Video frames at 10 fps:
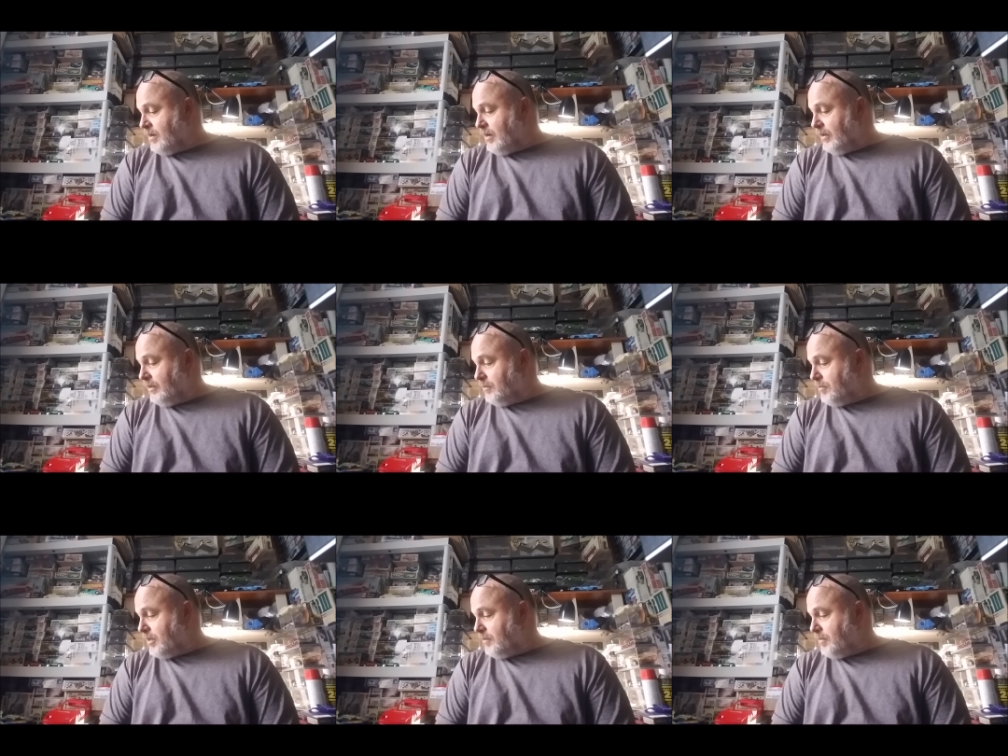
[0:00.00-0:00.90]
and then the
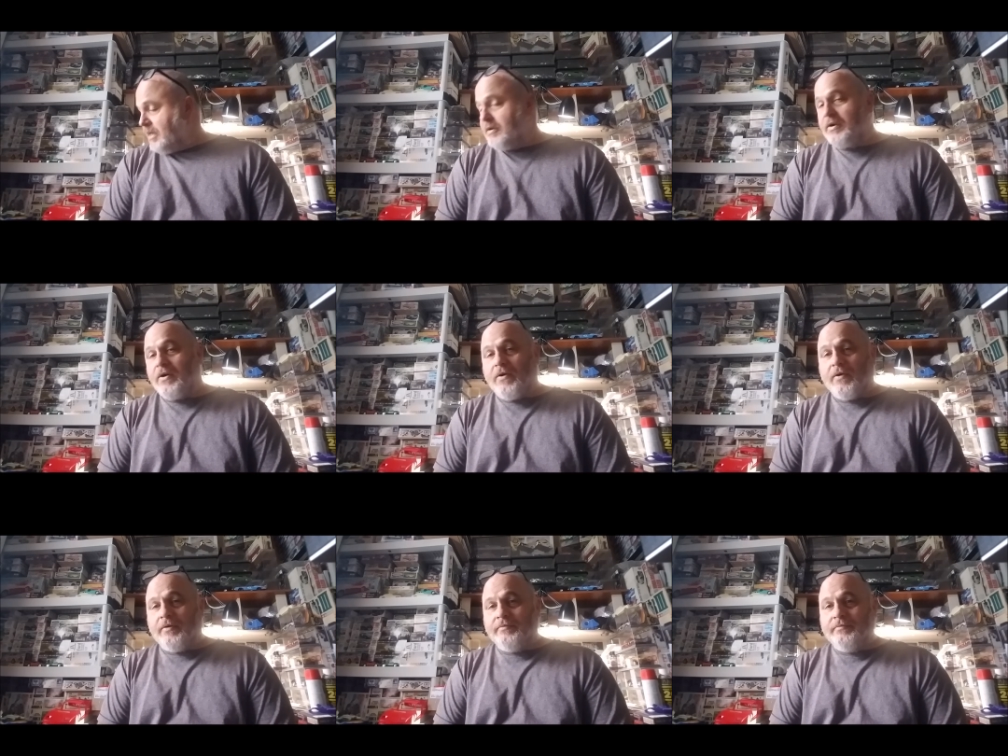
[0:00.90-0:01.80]
Buddy Baker
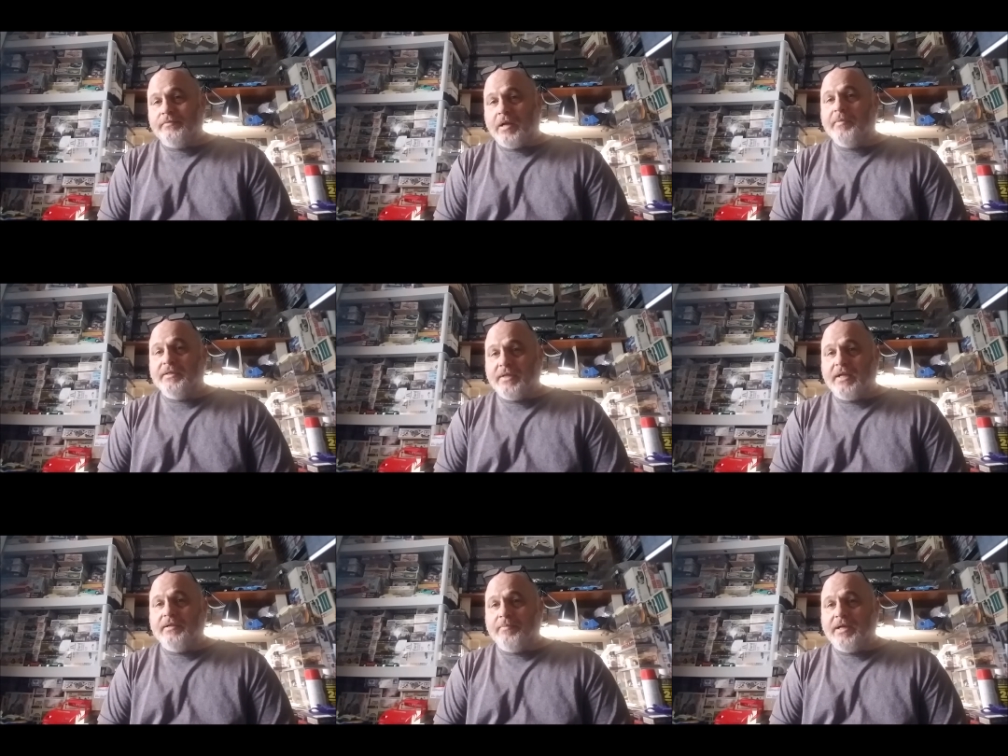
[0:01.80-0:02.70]
car I'm
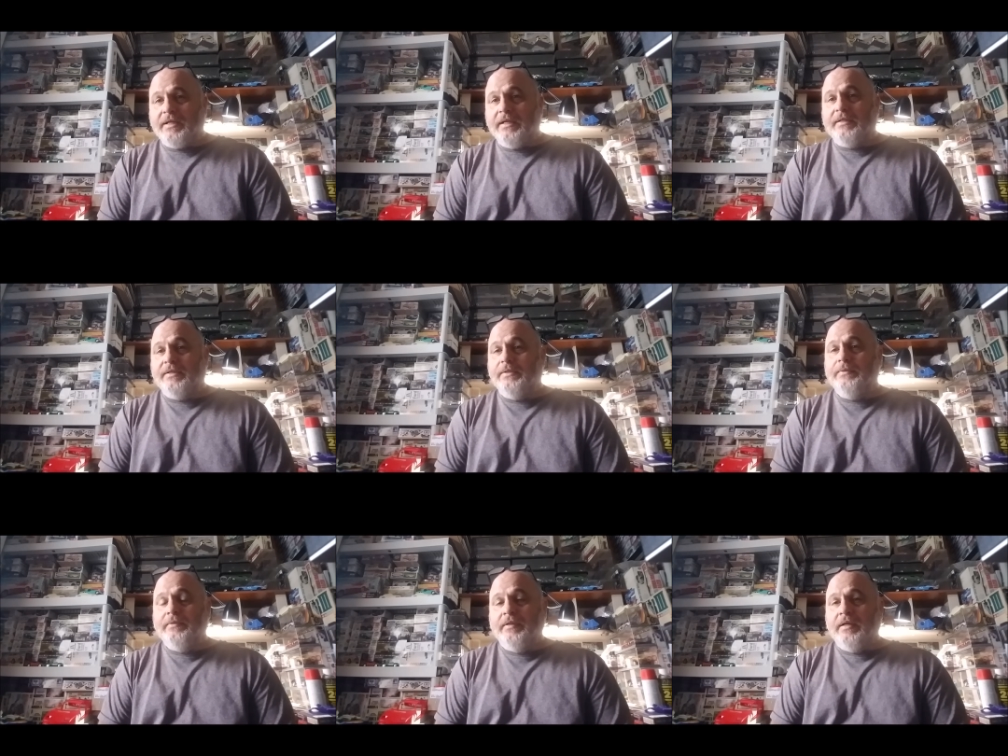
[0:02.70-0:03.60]
excited about it too.
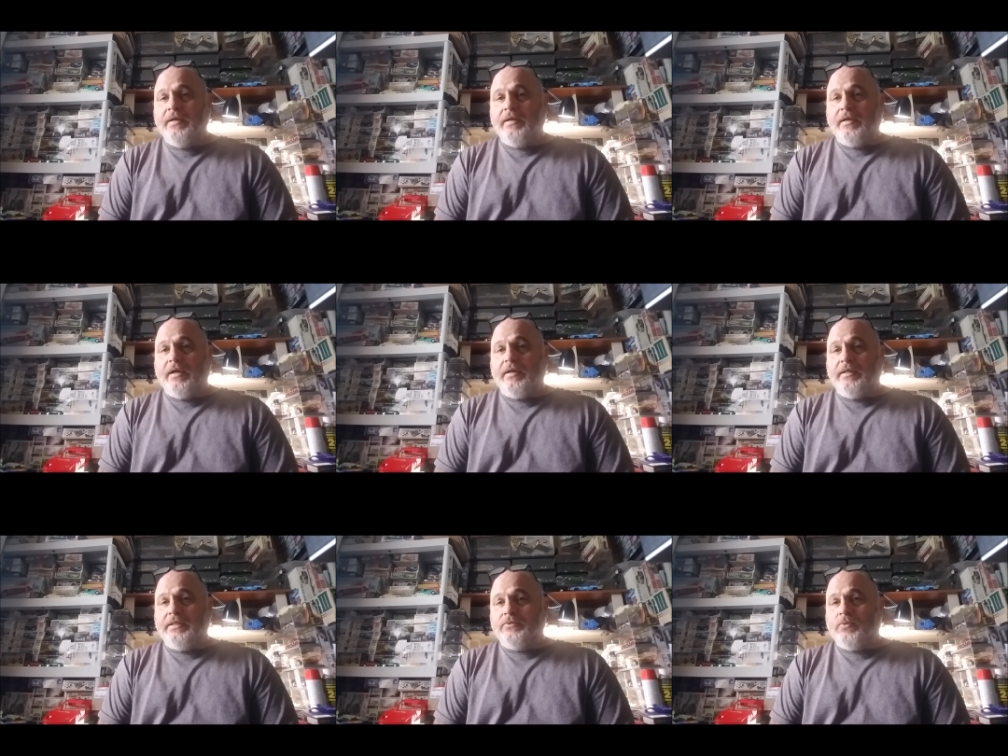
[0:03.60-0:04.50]
Uh,
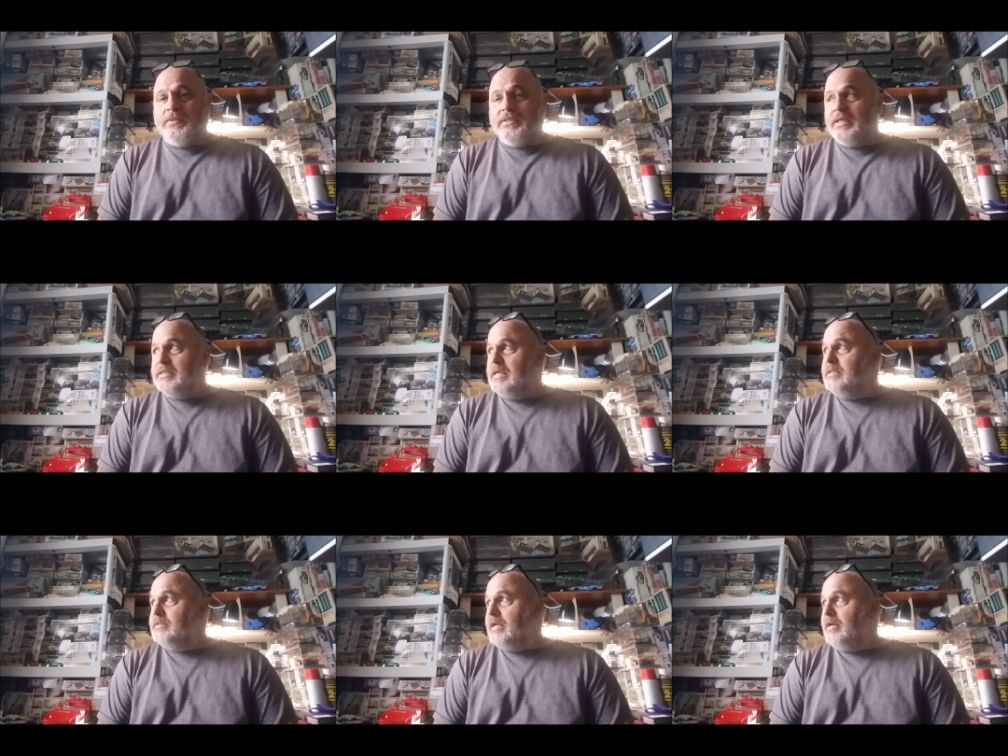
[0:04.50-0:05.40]
it's
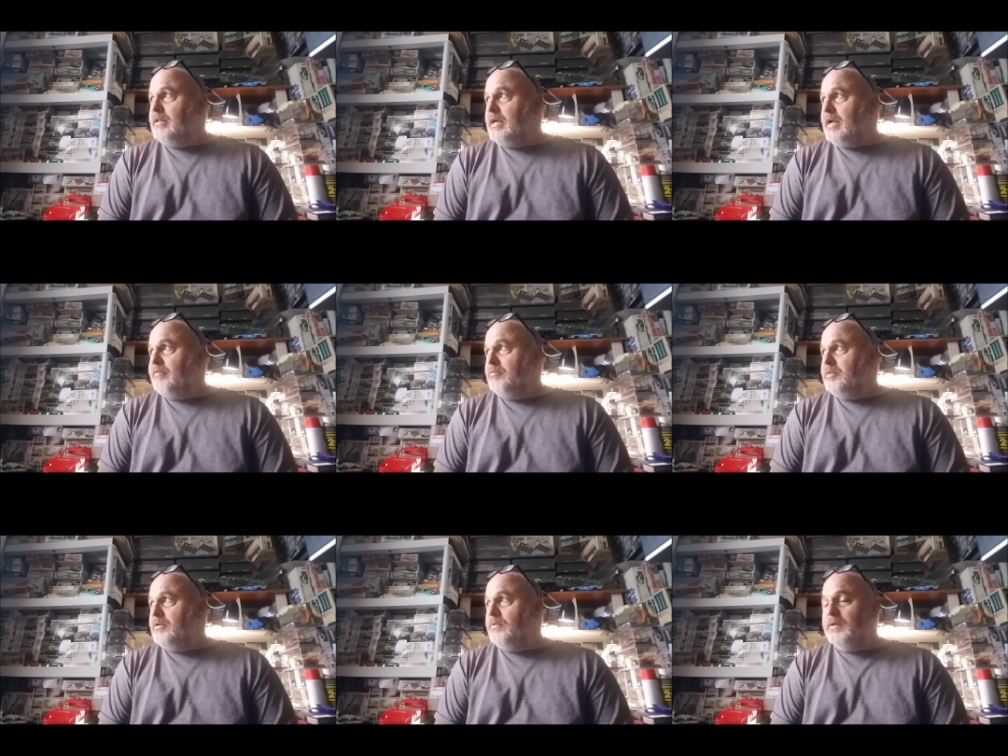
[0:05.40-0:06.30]
116 scale. I haven't
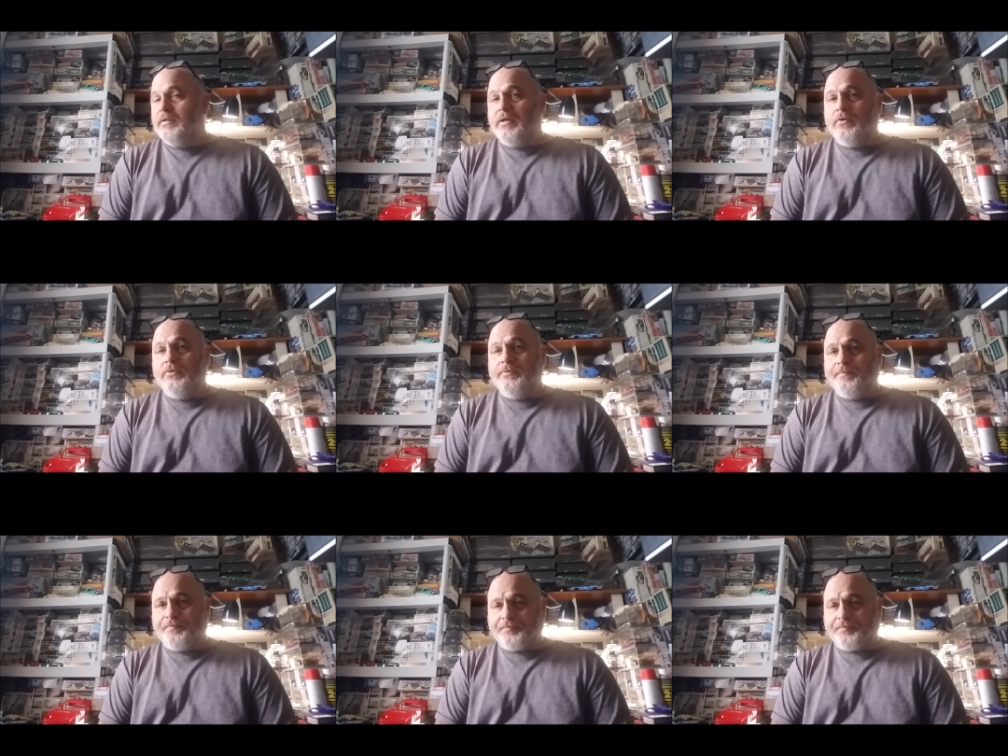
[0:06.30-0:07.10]
built one of those.